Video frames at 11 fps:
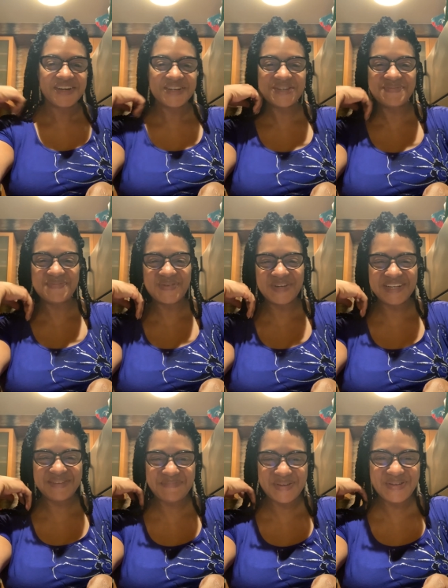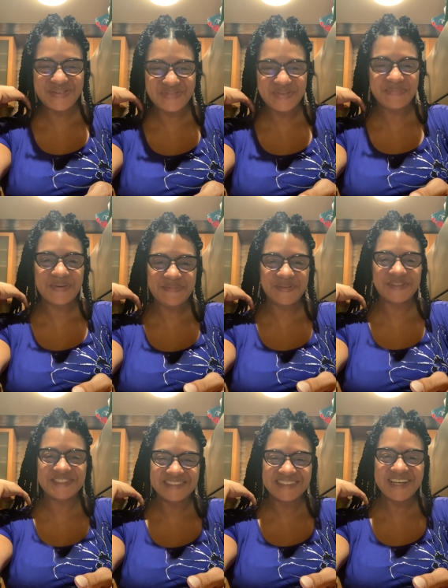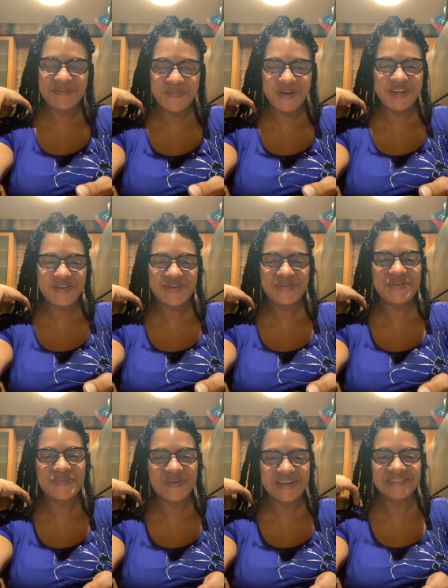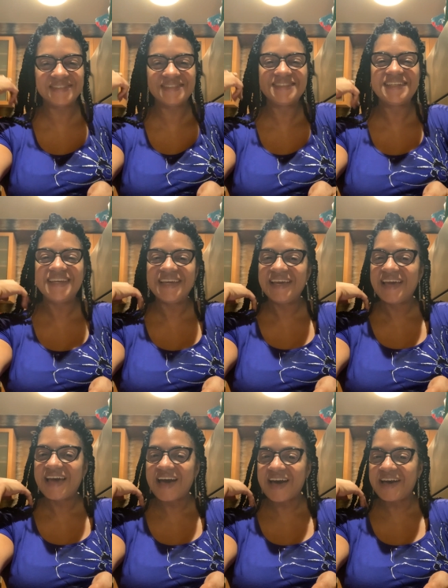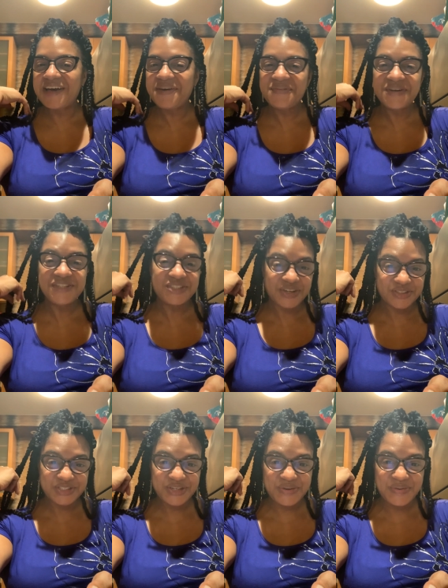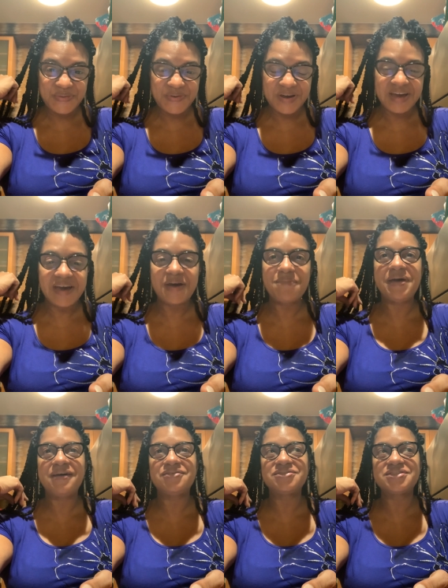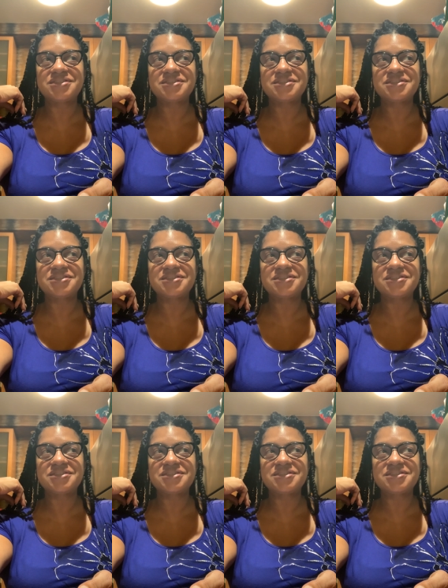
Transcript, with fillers: Good morning, beautiful people. I pray you're doing well. I want to talk to you about